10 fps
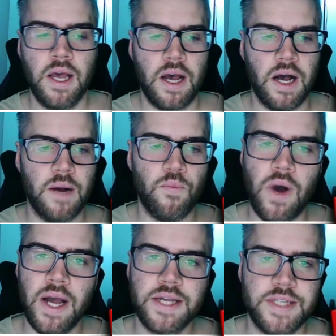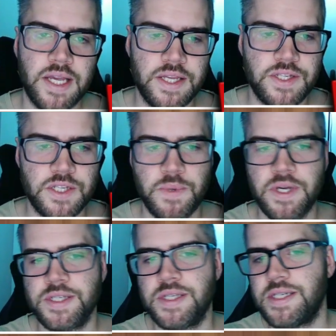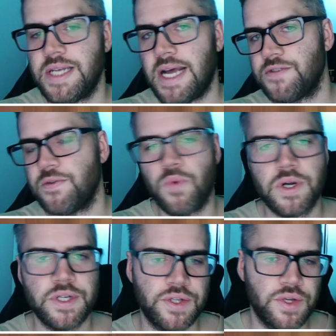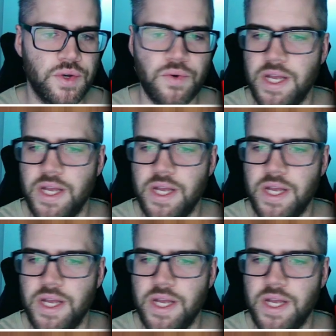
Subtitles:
Why I say this is because the stats from 1 to 2,